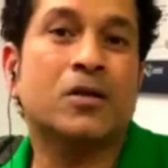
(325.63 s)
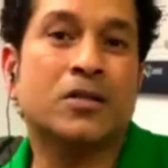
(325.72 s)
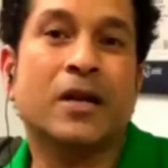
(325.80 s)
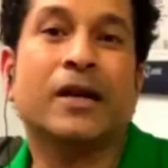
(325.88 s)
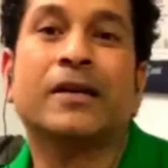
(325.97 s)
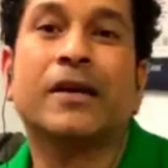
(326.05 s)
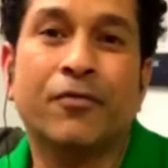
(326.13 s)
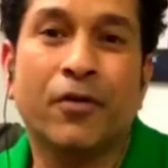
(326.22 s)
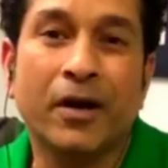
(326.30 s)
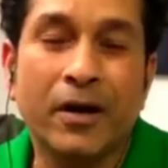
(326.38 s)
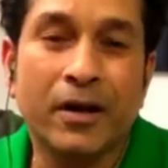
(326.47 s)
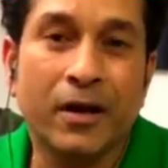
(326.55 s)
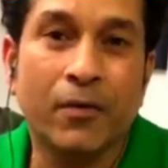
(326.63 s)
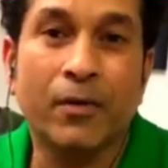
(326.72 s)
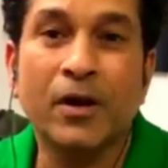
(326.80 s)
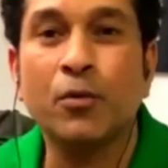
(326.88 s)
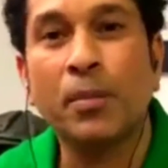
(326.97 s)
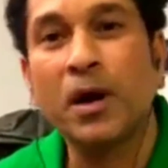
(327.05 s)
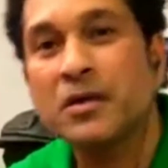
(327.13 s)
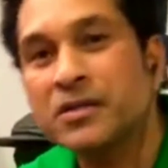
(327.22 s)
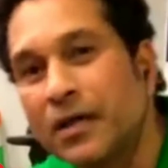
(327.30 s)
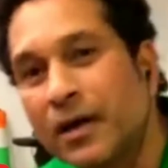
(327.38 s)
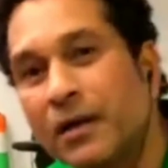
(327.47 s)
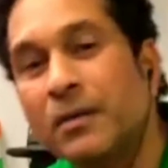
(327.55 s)
I got selected for India. I went to
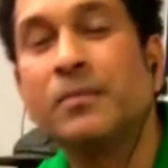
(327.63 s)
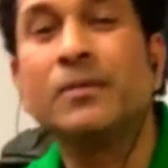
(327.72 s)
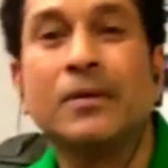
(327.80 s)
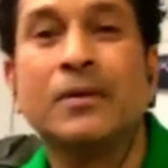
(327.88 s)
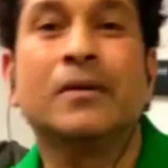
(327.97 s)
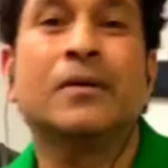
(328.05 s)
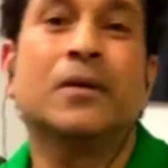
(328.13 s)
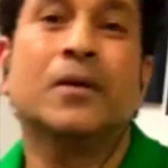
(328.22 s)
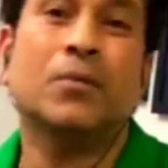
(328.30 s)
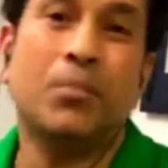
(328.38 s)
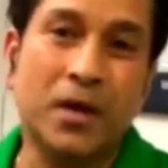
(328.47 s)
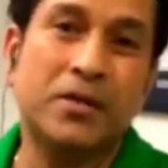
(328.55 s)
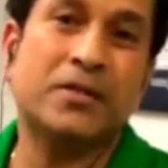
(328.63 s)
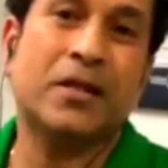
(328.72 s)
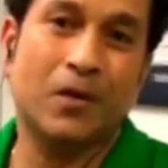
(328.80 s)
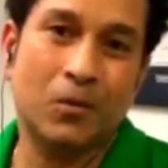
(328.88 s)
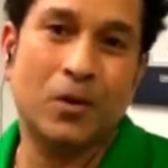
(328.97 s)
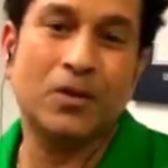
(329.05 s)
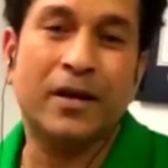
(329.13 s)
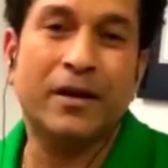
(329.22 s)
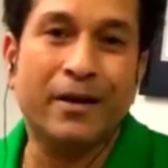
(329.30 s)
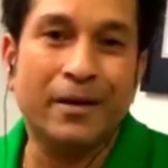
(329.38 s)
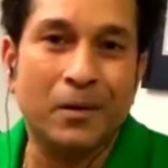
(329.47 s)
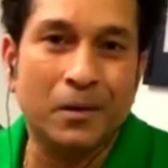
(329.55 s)
Pakistan. Pakistan
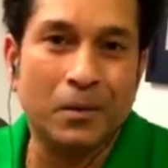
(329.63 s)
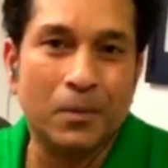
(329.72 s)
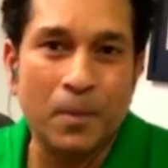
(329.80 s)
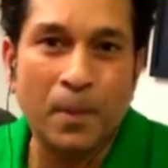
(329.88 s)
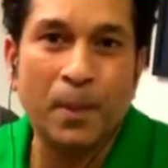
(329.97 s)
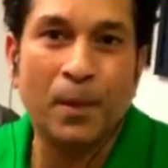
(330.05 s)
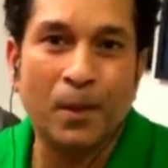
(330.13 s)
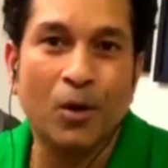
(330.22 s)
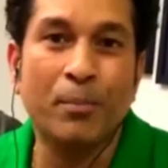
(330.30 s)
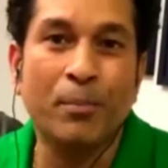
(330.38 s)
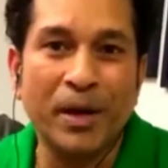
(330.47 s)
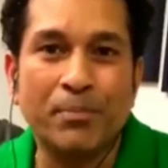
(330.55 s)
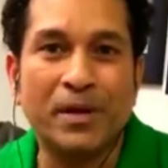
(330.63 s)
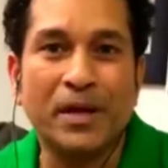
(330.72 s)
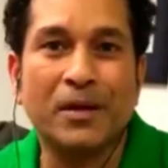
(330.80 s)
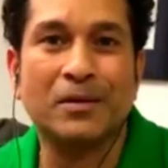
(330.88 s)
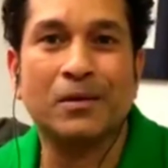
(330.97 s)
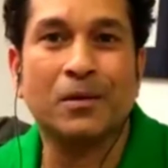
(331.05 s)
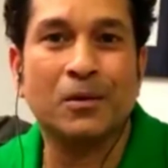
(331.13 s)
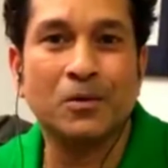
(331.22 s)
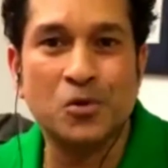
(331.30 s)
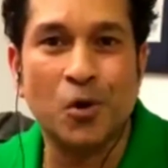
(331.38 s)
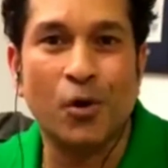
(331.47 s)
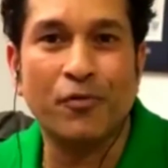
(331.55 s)
was indeed a big
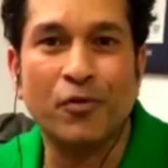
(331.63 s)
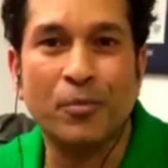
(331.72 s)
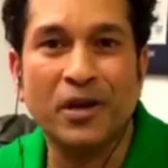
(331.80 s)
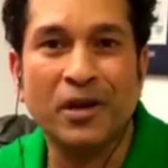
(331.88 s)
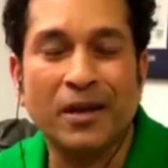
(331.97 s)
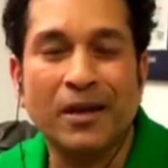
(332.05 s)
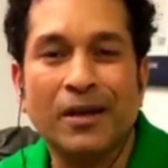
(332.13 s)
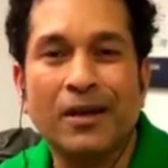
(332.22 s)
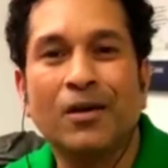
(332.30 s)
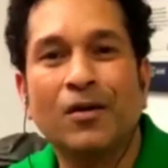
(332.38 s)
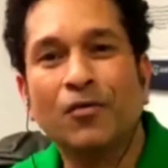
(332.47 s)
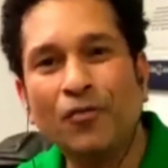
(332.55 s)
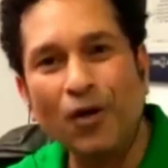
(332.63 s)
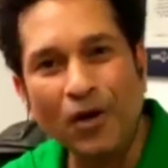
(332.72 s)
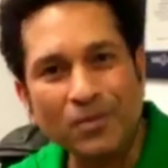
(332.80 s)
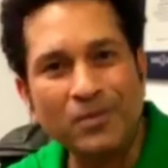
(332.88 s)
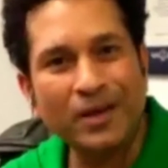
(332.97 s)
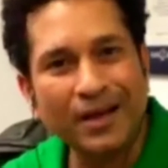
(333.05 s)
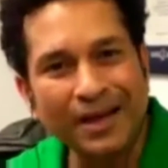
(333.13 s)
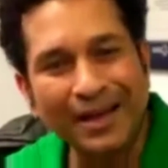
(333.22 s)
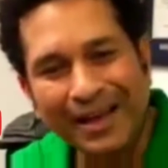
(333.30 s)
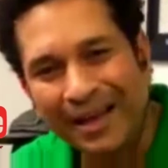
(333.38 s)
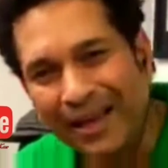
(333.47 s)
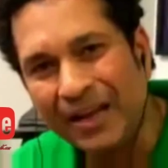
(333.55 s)
tour for me. For
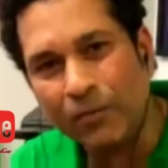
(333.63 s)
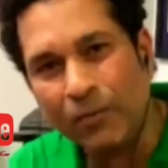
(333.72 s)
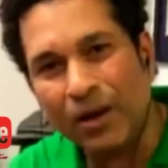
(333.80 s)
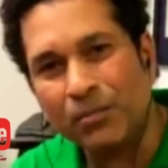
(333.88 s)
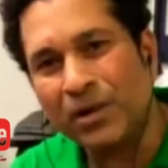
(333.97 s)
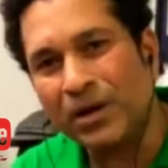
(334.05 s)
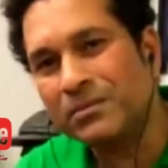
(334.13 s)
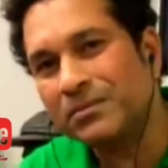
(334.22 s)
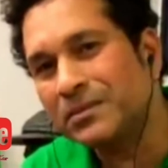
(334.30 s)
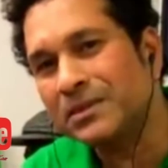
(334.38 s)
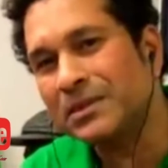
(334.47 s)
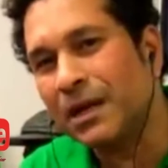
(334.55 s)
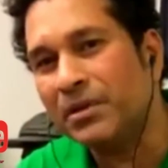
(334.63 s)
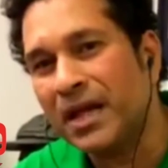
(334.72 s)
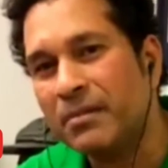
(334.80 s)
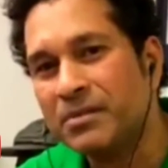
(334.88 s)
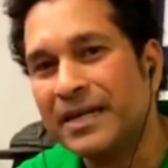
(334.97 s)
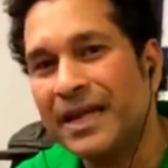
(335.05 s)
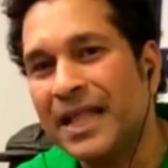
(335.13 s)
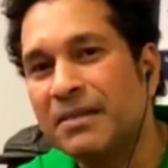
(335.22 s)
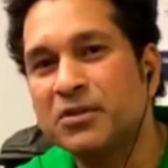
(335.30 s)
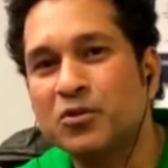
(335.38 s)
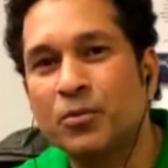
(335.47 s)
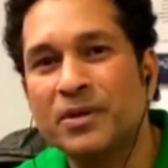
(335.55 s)
anyone, but sometimes
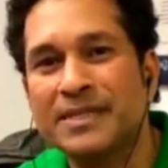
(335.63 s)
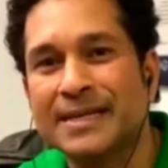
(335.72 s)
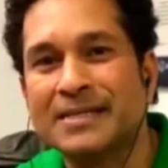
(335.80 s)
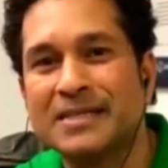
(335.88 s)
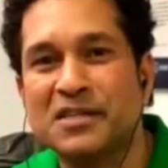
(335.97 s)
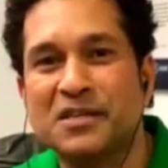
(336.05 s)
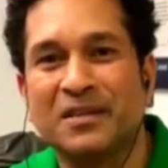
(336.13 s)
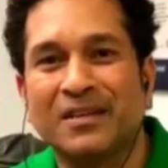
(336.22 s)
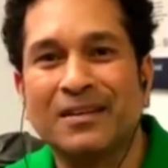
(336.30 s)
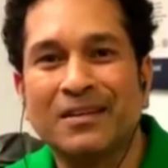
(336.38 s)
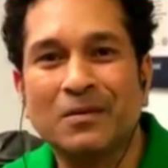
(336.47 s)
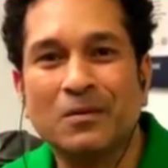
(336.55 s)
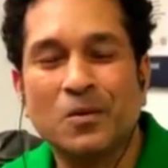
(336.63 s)
it helps to be 16.